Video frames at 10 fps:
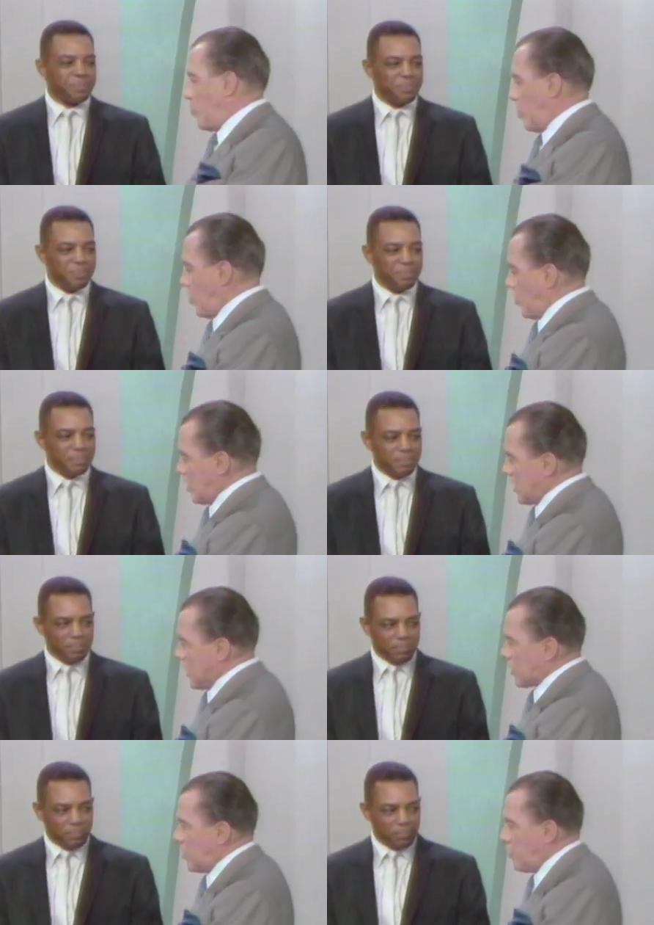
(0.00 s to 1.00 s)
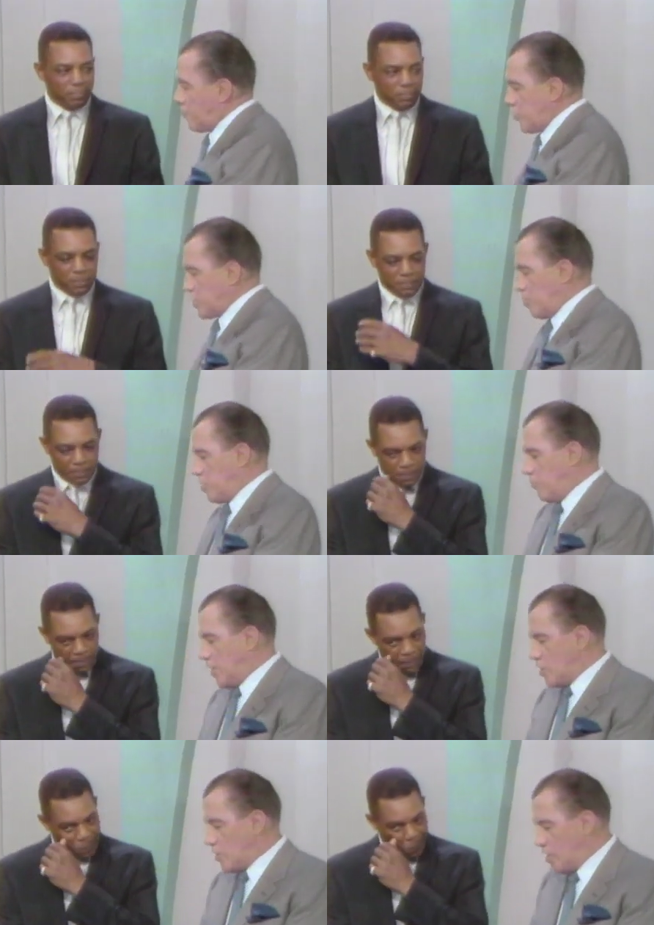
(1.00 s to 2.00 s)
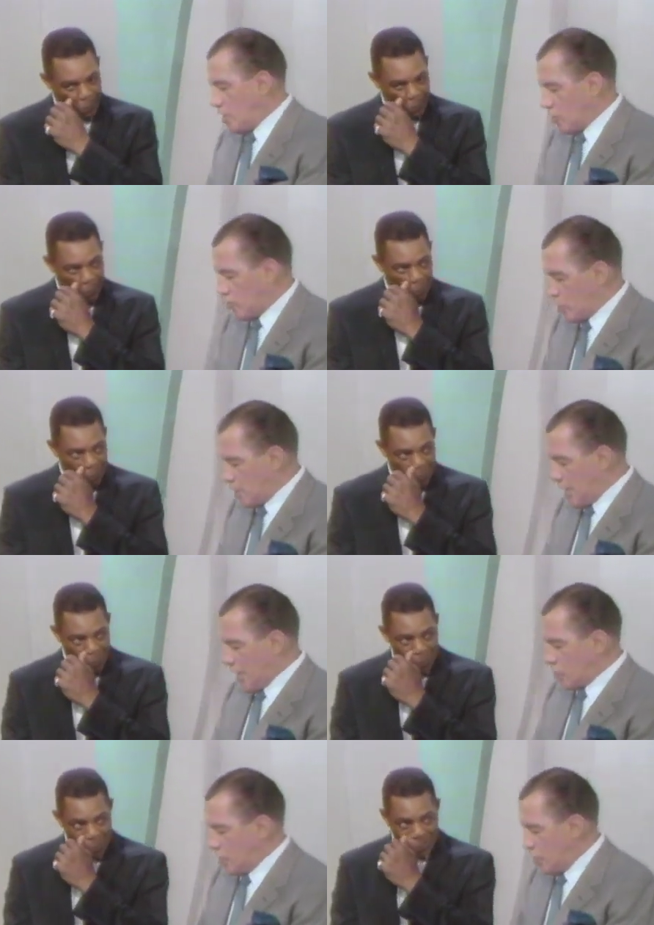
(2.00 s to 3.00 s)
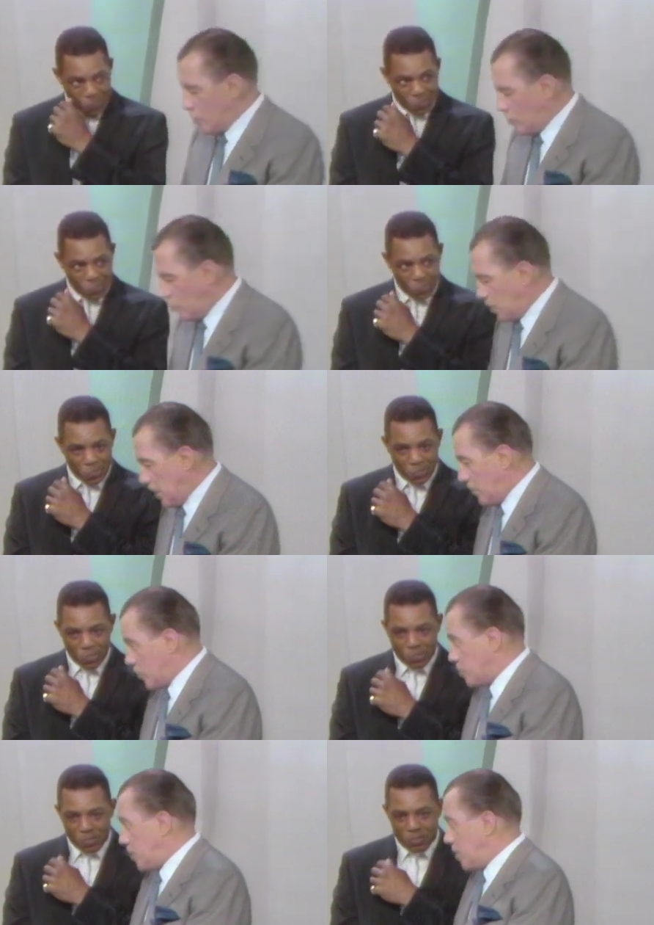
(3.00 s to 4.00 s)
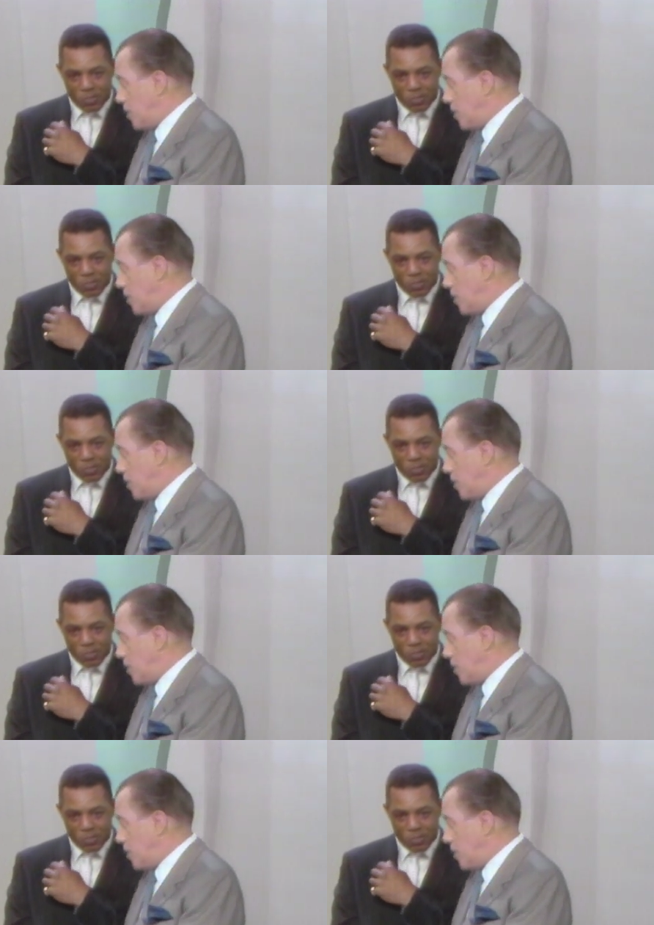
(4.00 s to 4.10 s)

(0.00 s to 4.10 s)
Speaker 1: Well, you know, I was asking you for some advice to youngsters, and actually your whole life has been